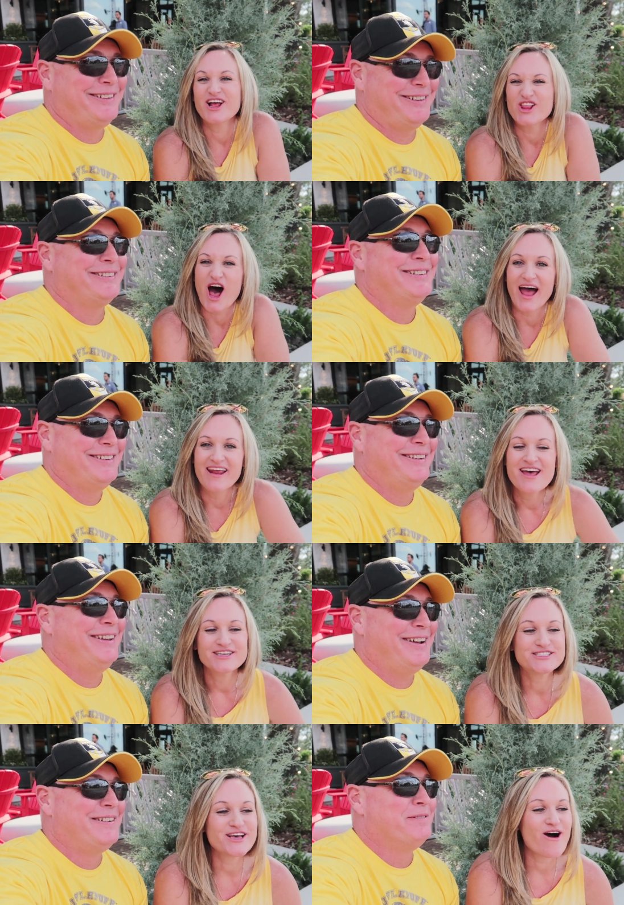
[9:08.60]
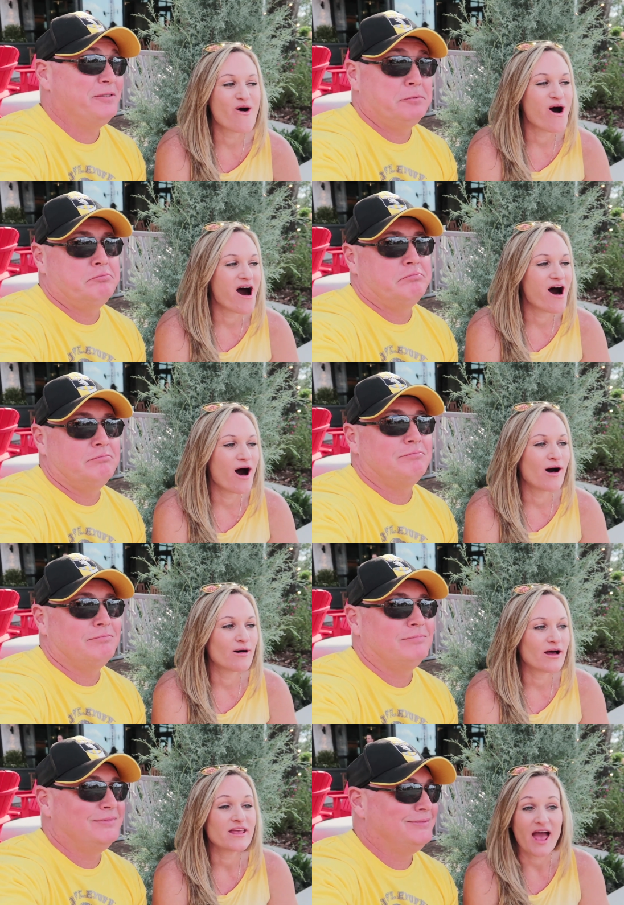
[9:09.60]
Speaker 1: eat a lot. So,
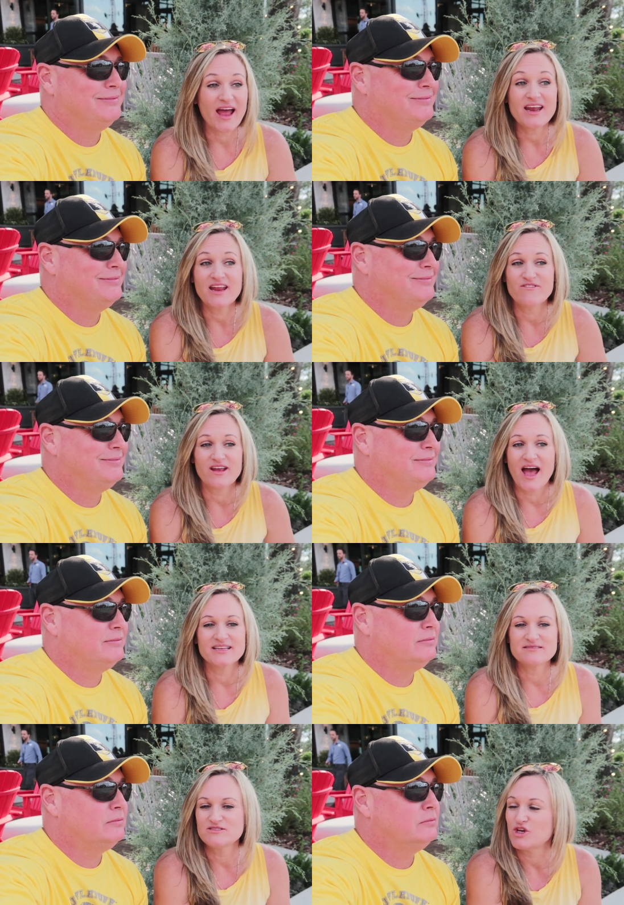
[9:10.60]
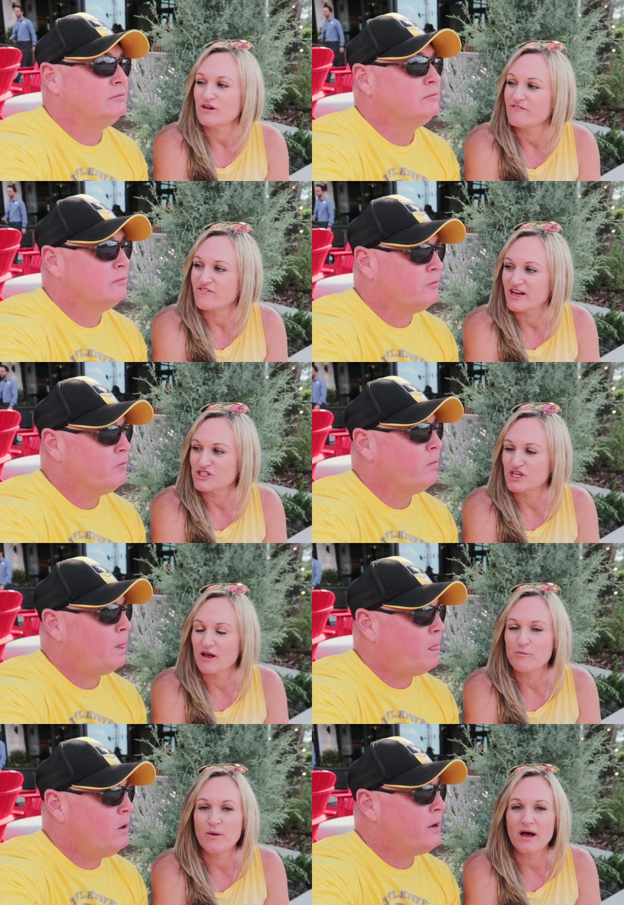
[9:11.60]
uh, yeah, I didn't even, I couldn't finish
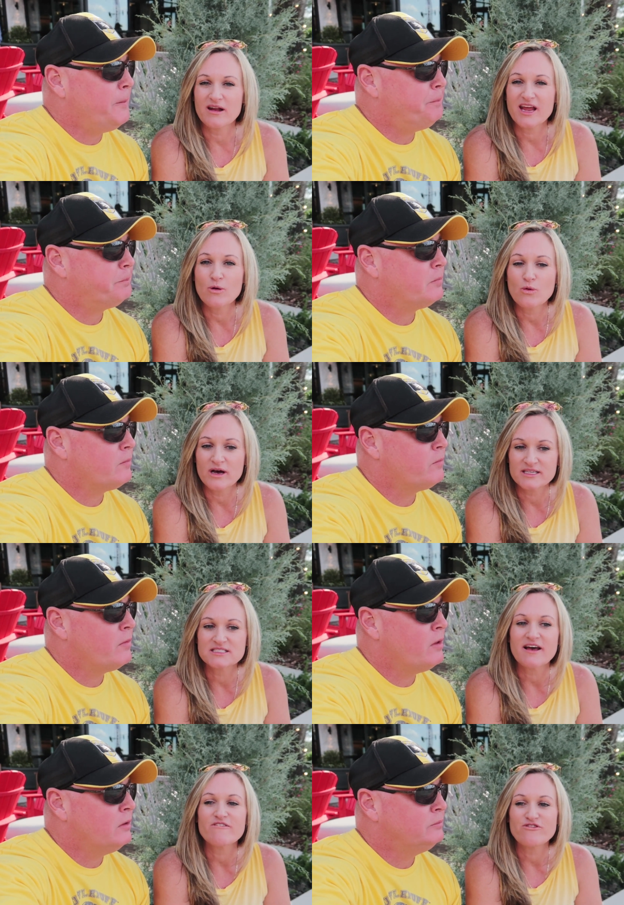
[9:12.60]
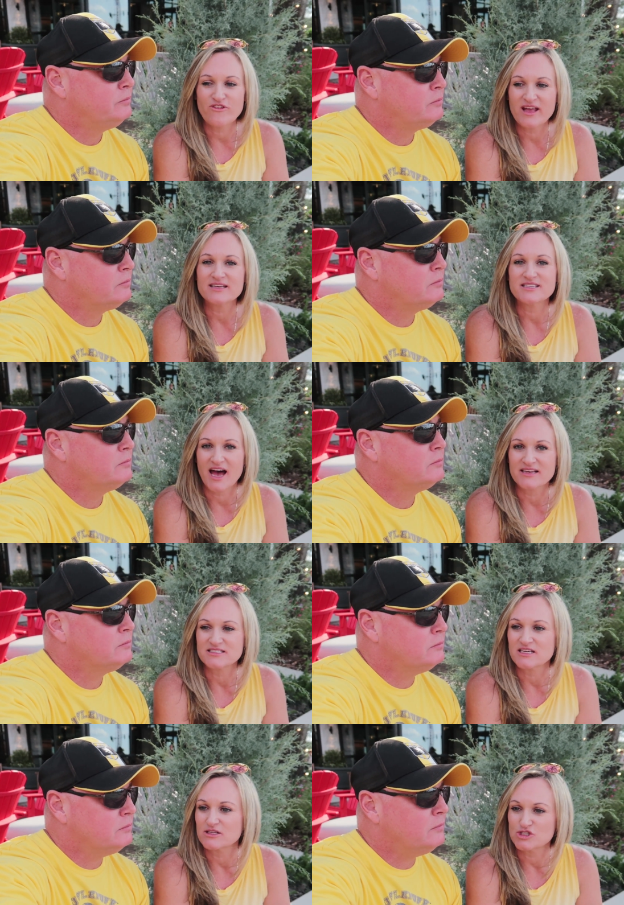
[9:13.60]
it, but it was
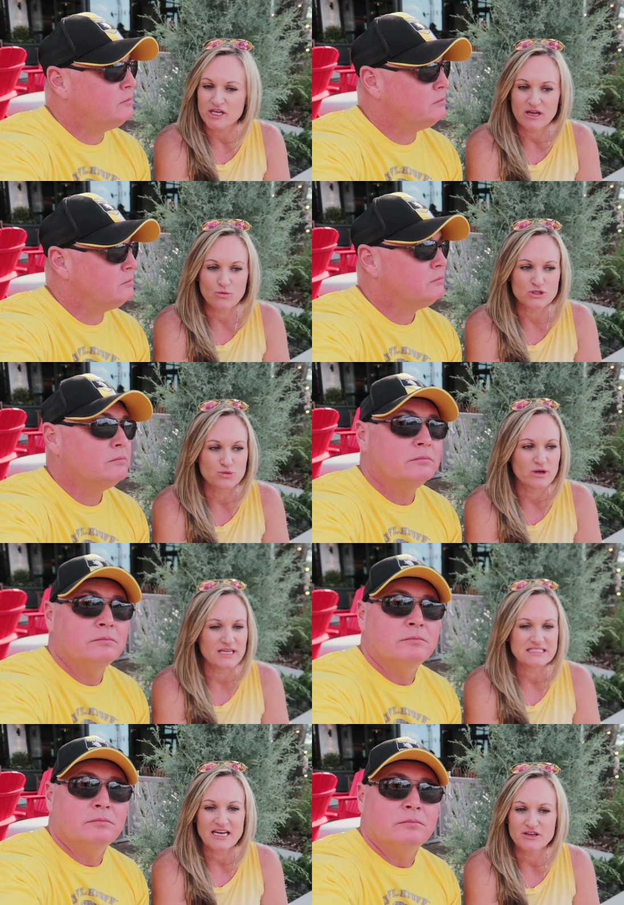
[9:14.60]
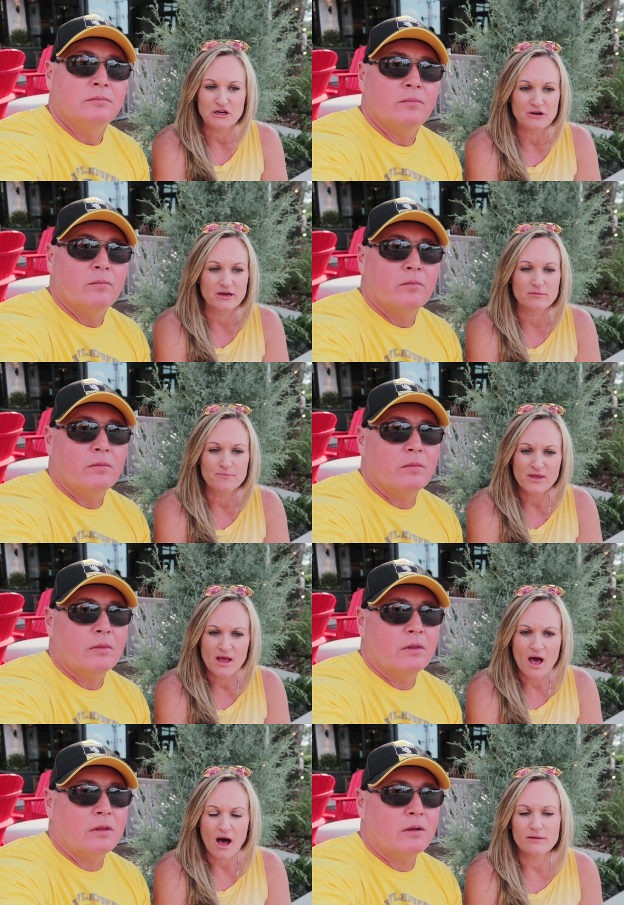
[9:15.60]
fantastic. The chicken was really tender and
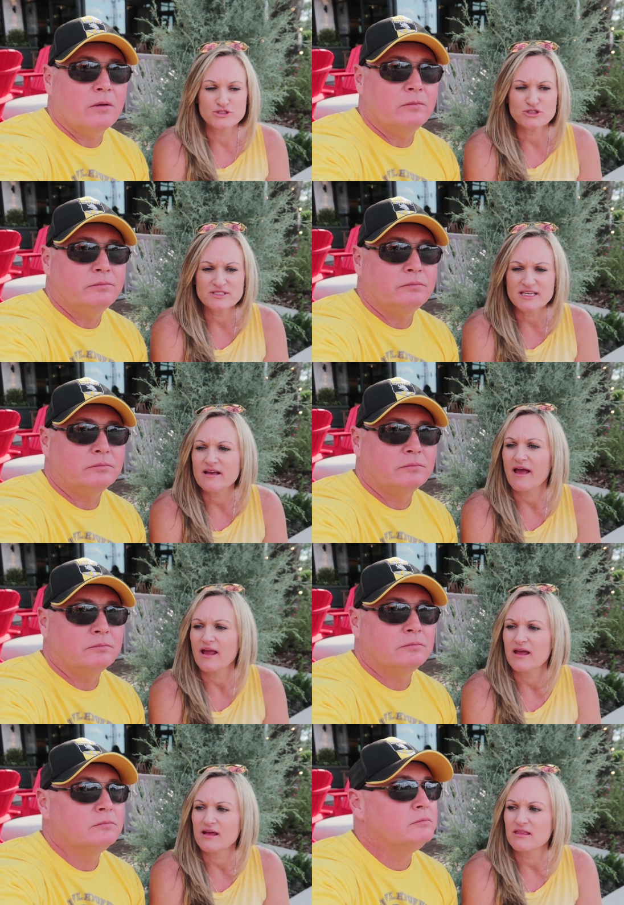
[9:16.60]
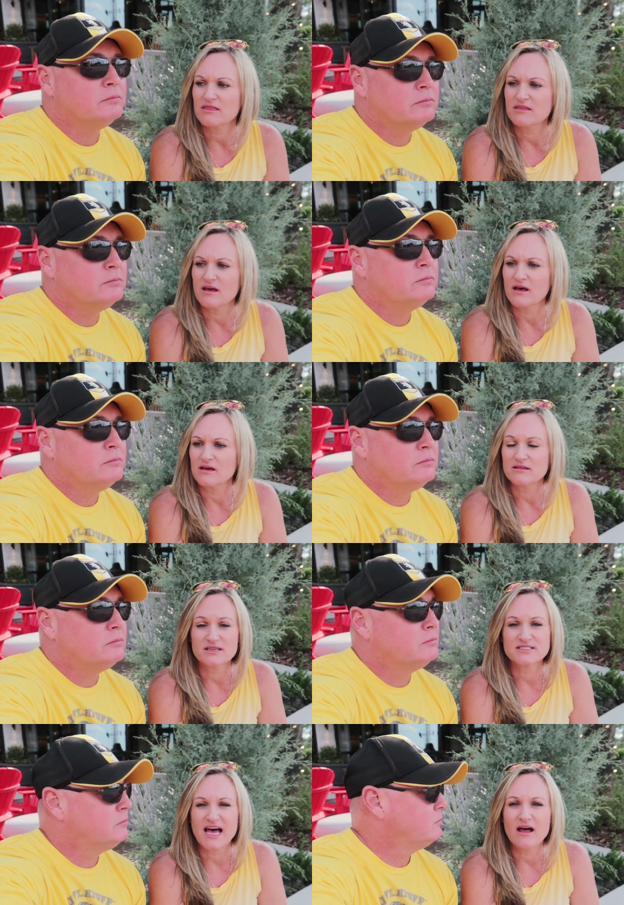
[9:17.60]
um, juicy and the,
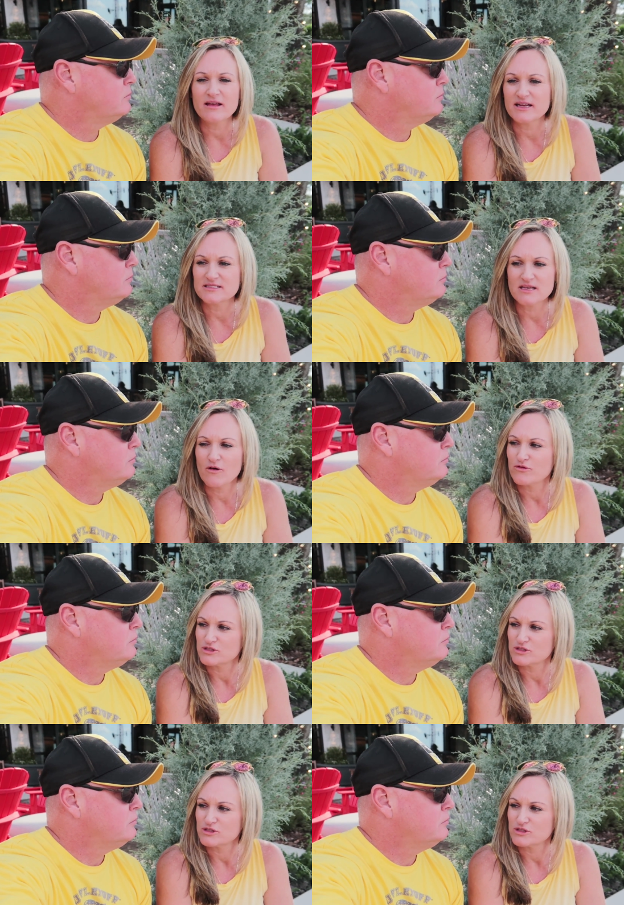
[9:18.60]
the salad itself